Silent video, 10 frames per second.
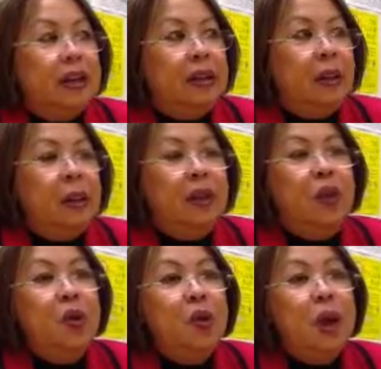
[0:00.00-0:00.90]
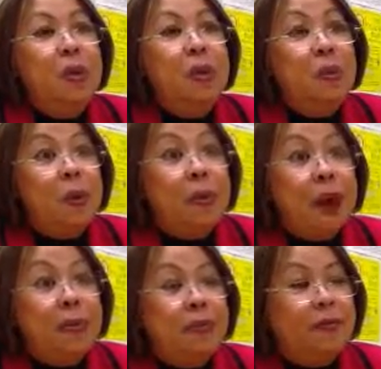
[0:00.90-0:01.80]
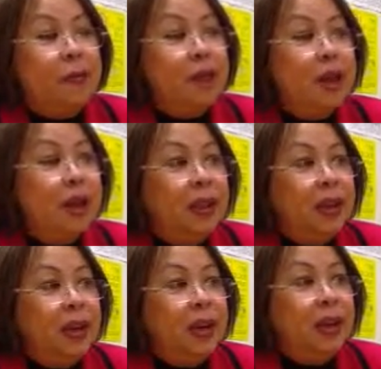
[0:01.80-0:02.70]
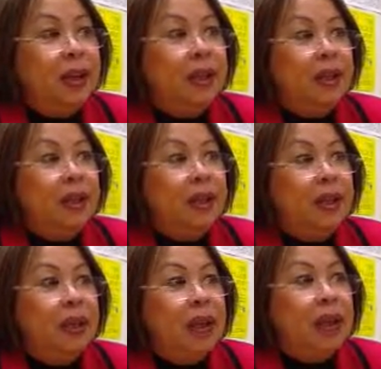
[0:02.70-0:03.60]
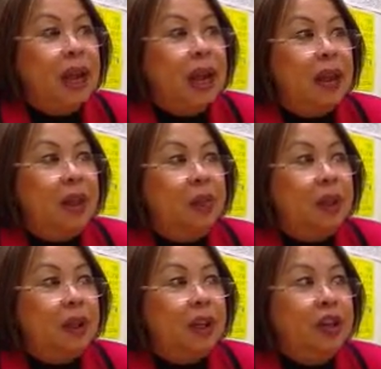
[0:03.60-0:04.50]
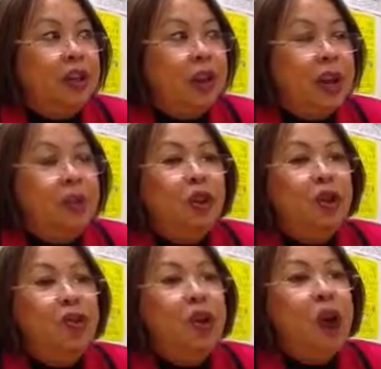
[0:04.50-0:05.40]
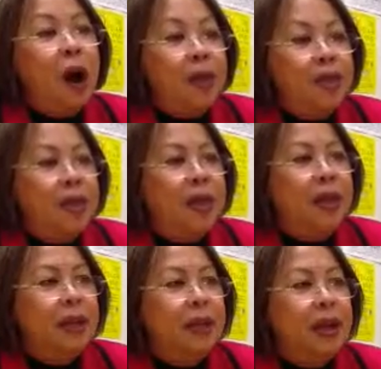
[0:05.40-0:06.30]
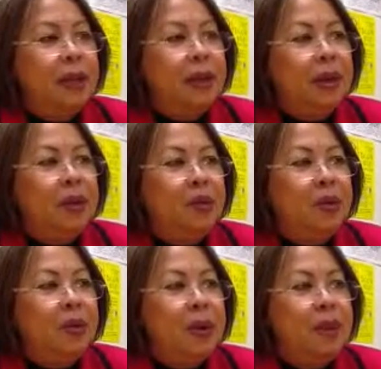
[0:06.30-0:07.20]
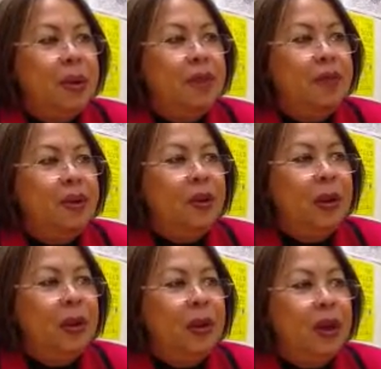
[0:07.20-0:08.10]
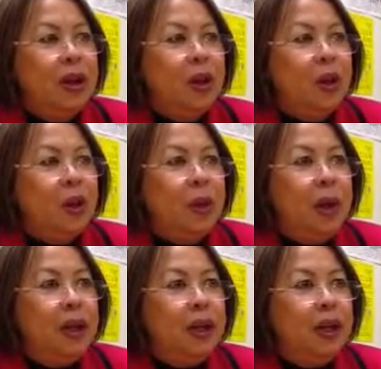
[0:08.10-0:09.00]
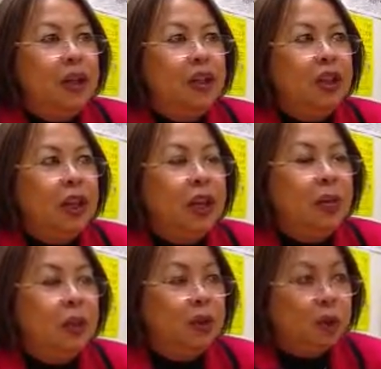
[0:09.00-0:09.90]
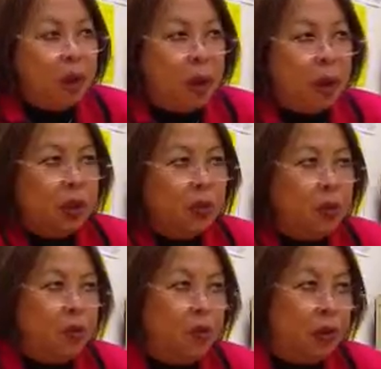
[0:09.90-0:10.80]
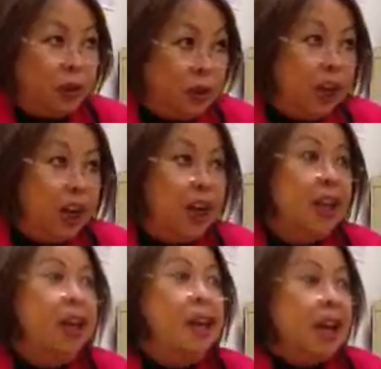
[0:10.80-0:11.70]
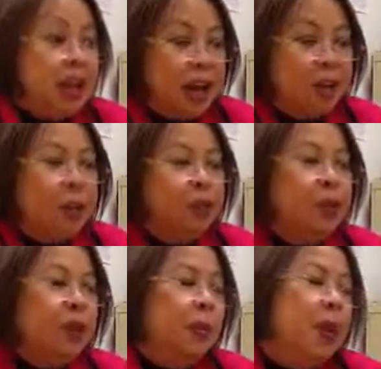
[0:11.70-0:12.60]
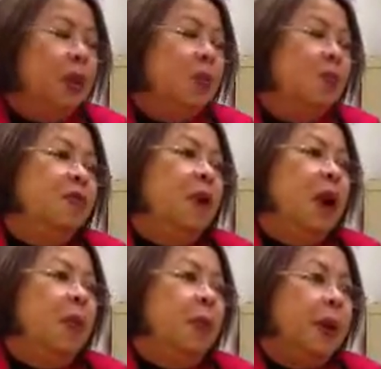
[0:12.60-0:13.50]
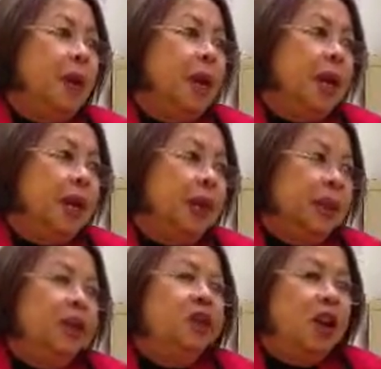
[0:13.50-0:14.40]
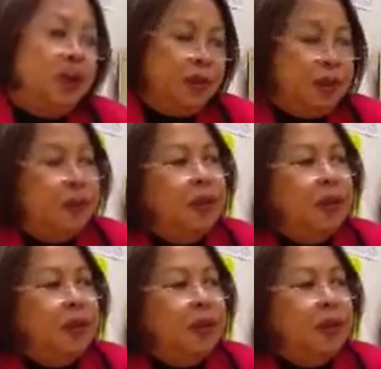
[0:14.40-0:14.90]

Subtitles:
There was a newcomer program for ESL kids. And there was a teacher named June Harper at that time. I still remember her very well. So basically she was responsible for teaching, and I was responsible for helping kids adjust